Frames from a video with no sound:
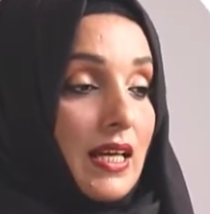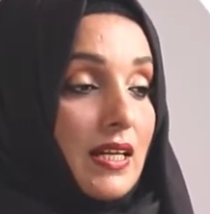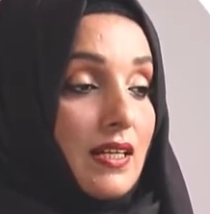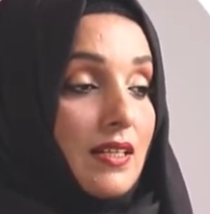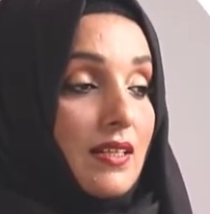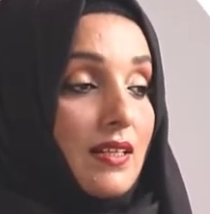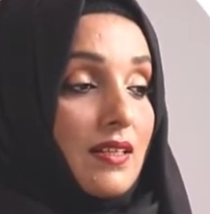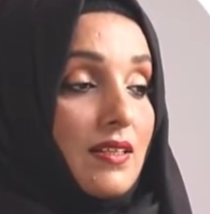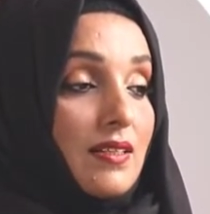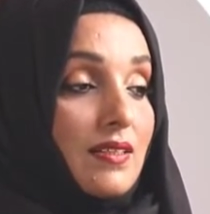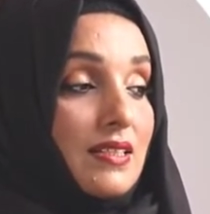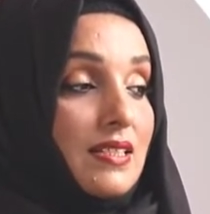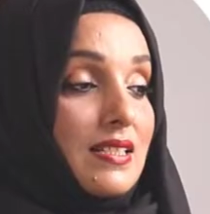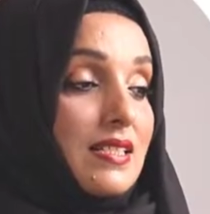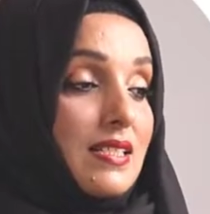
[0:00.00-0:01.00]
then
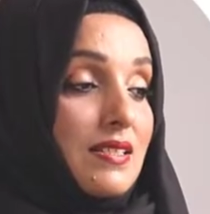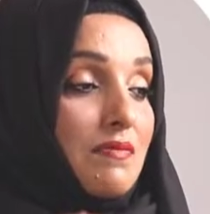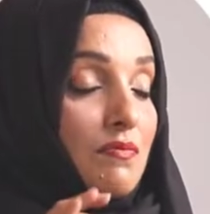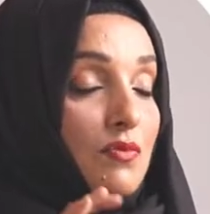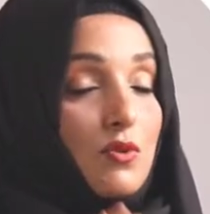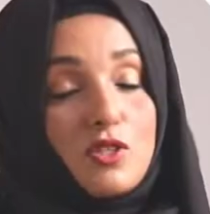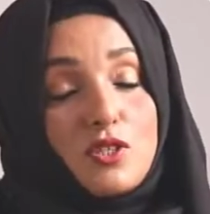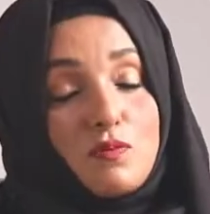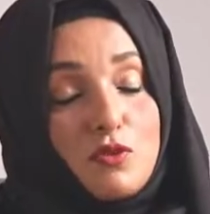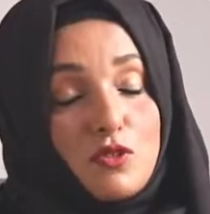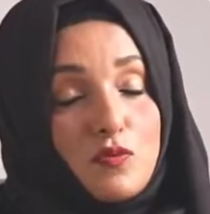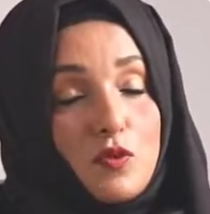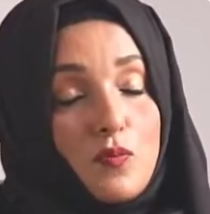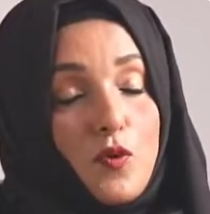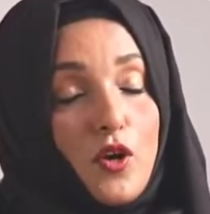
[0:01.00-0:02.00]
this is the most
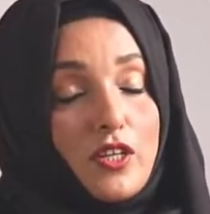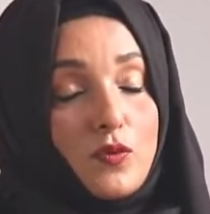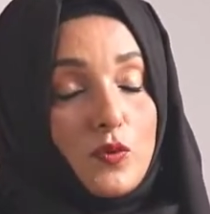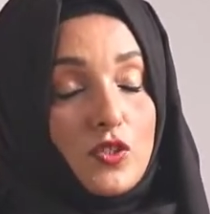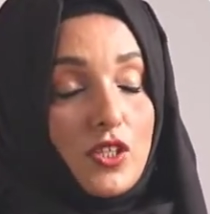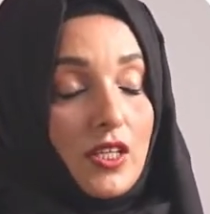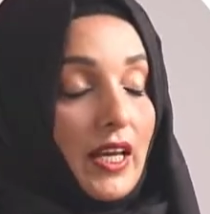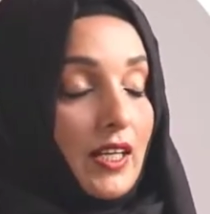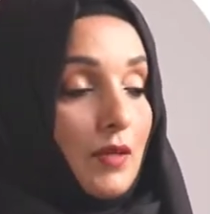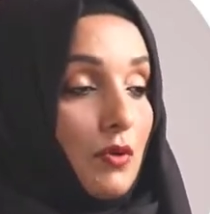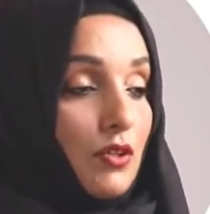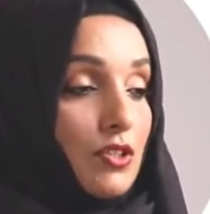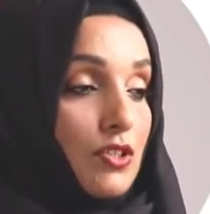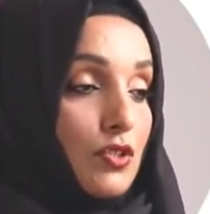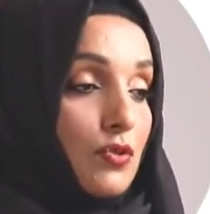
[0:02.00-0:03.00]
beautiful point which I like
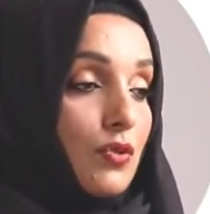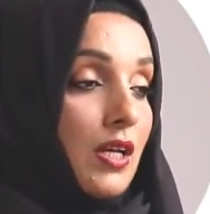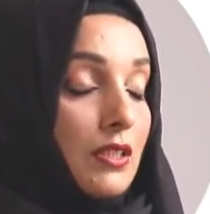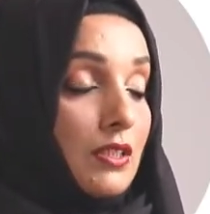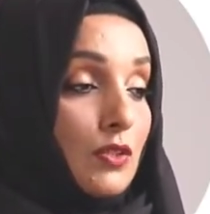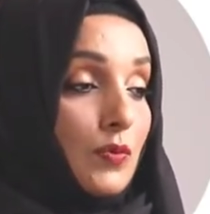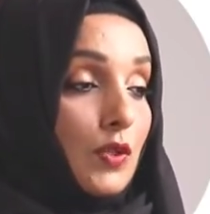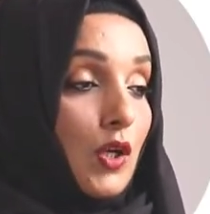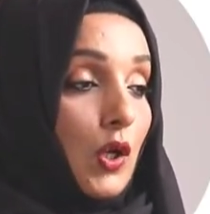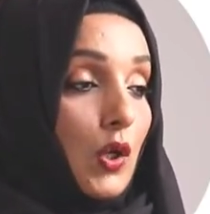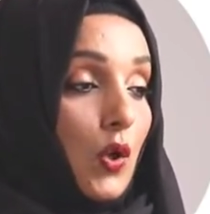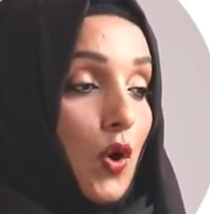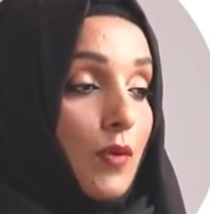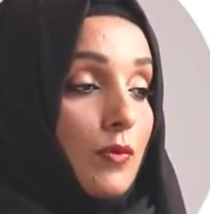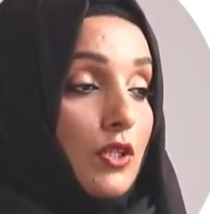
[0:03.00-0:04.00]
about this tool. This will
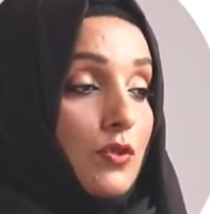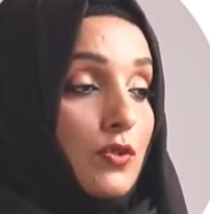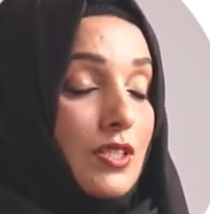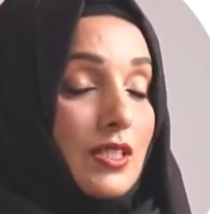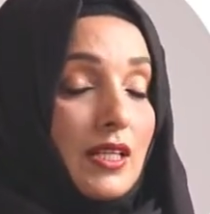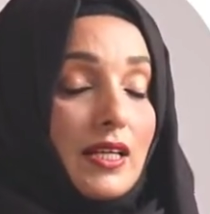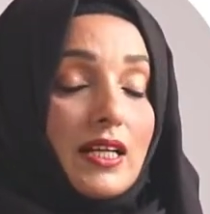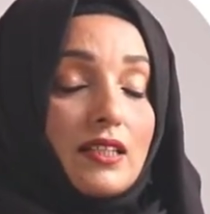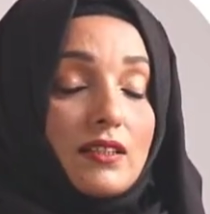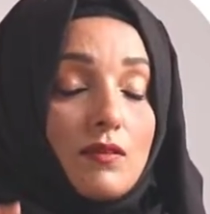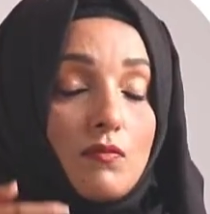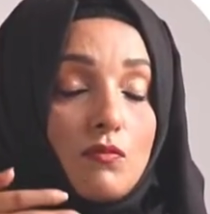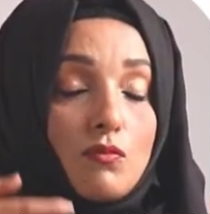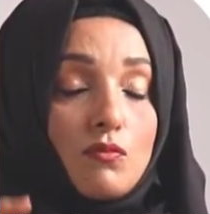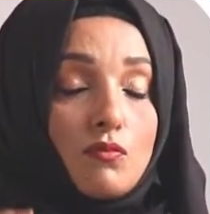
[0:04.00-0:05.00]
allow me to select the